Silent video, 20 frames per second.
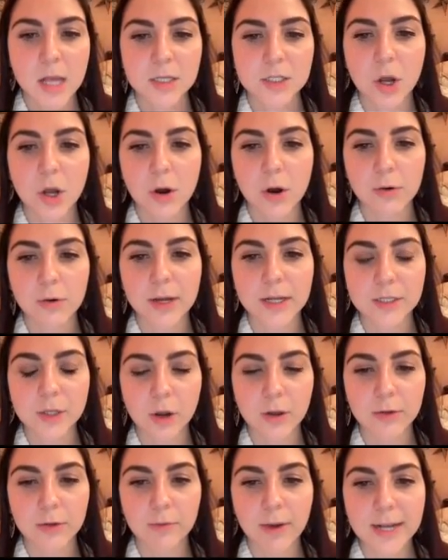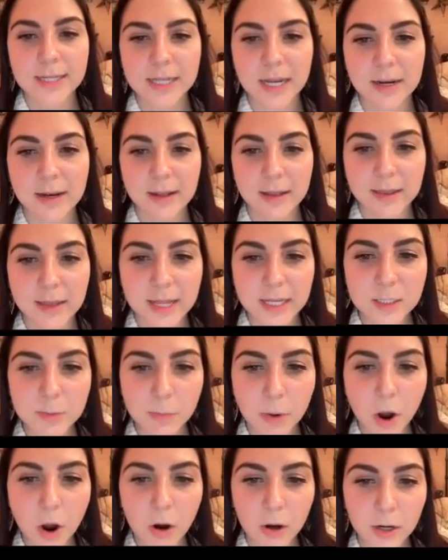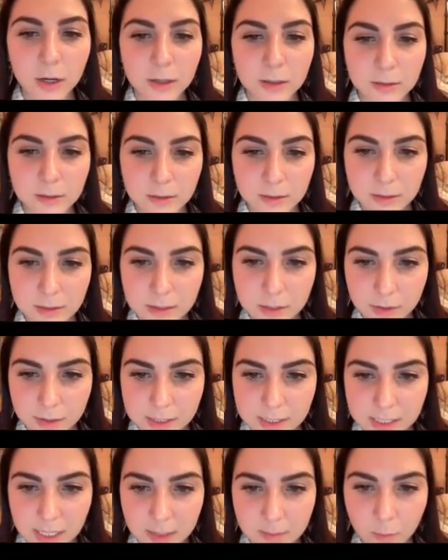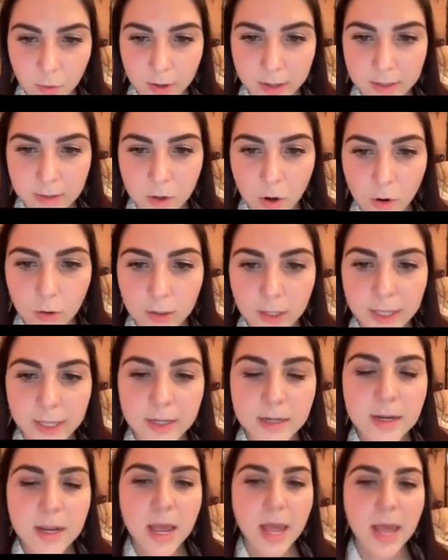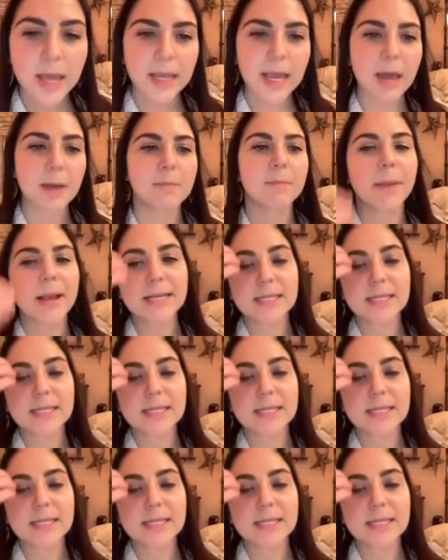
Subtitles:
So it's on the right side. This part, so the sigmoid colon, can